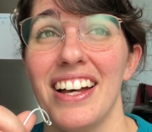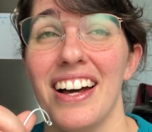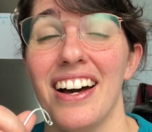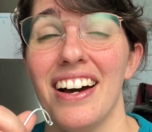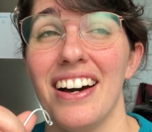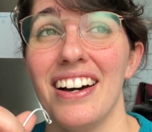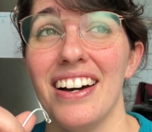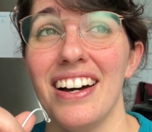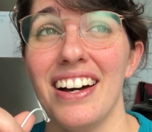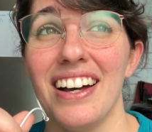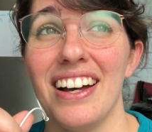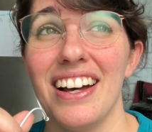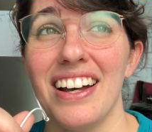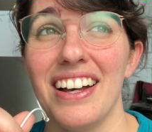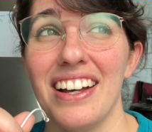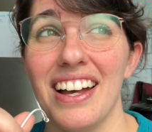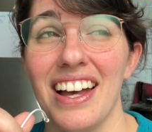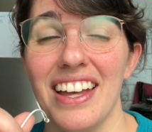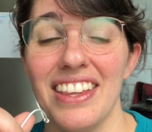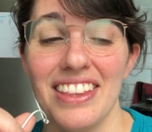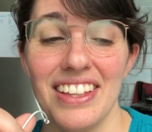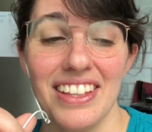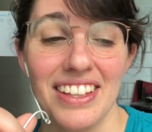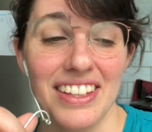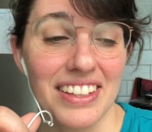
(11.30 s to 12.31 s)
I
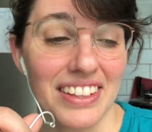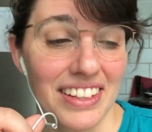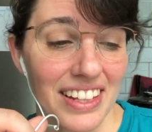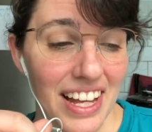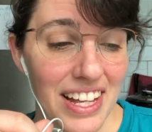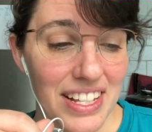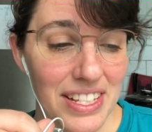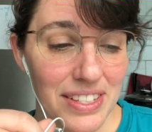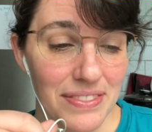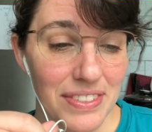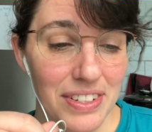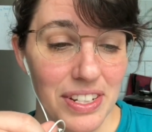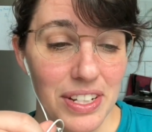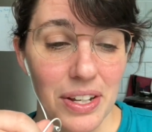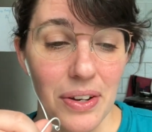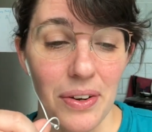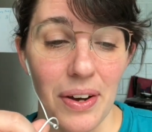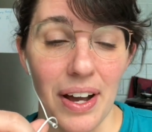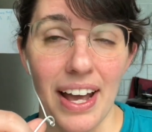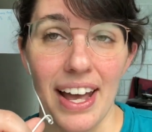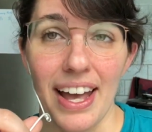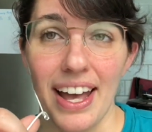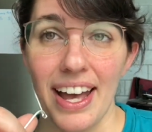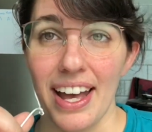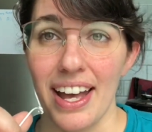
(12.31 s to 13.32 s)
think in the last video
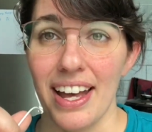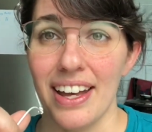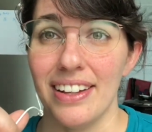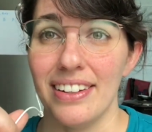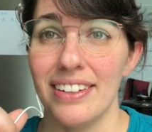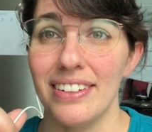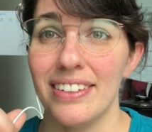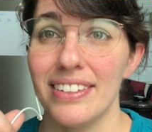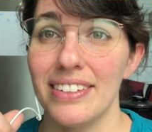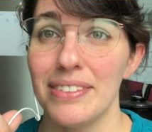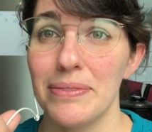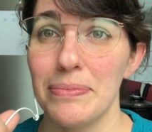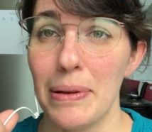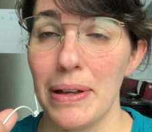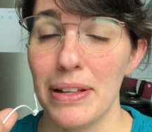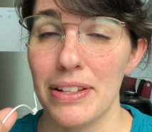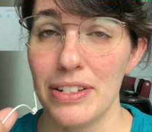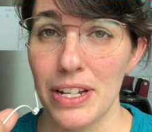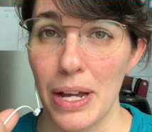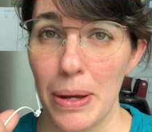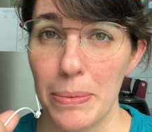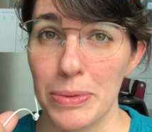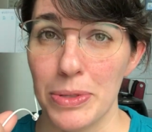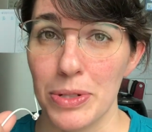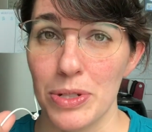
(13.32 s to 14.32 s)
I had
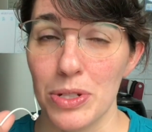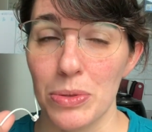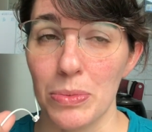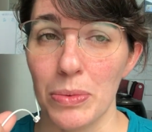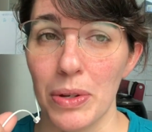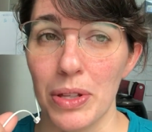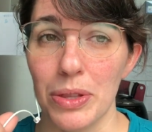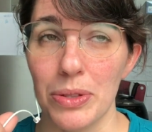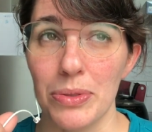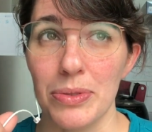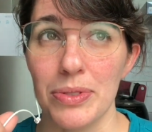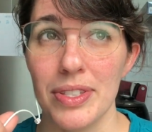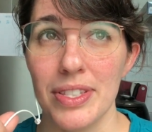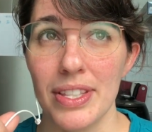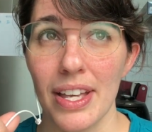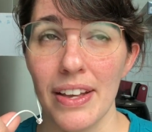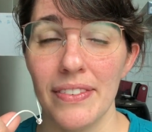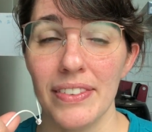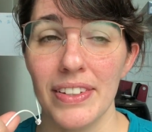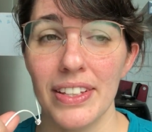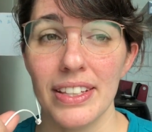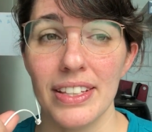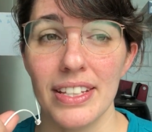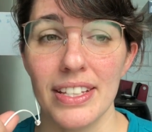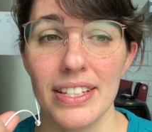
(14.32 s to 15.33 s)
chapters 1 through 7.